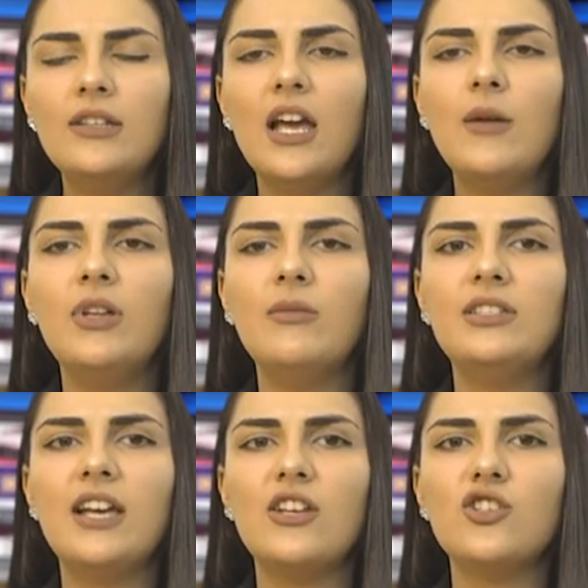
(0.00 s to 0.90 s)
The
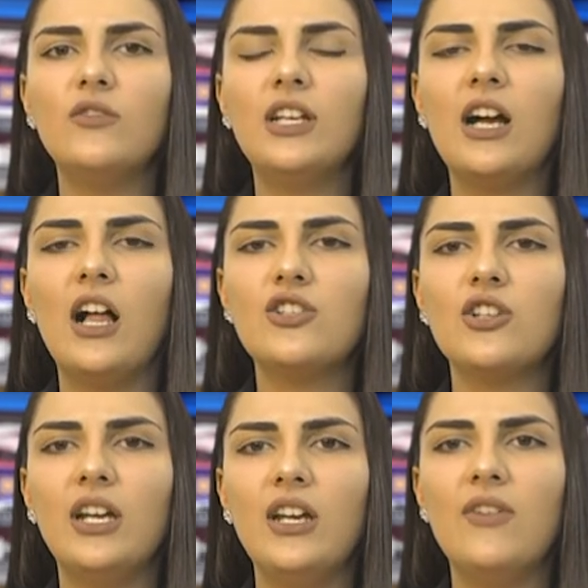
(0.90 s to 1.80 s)
implementation of the
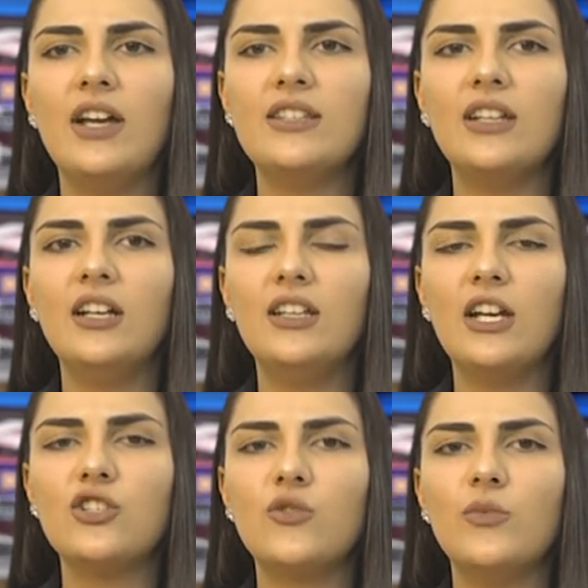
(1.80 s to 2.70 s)
cultural event in
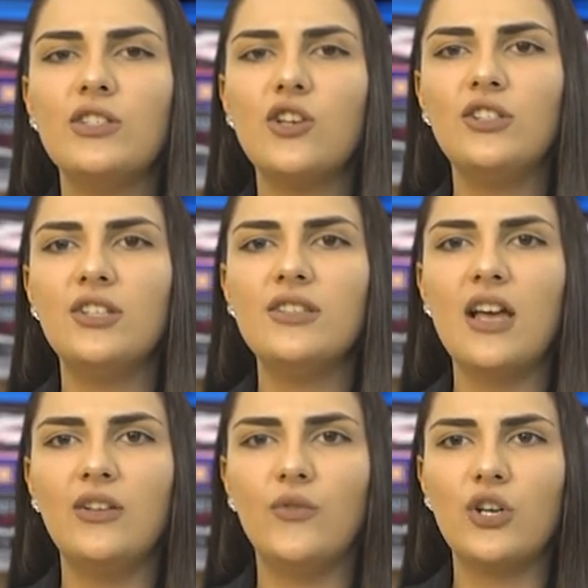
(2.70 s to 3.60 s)
connection with 13th
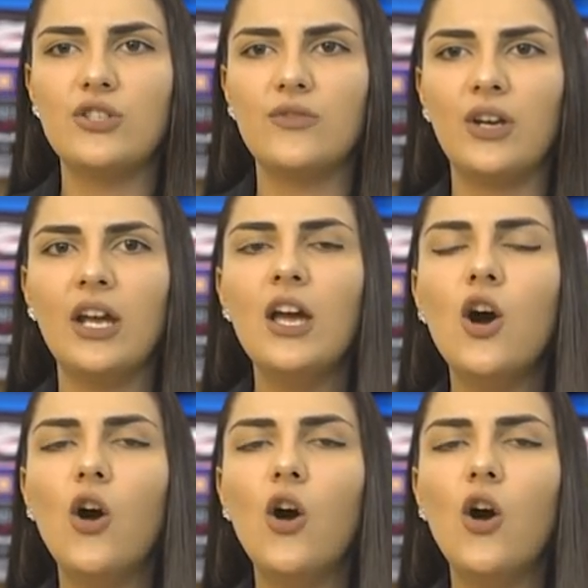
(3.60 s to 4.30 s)
anniversary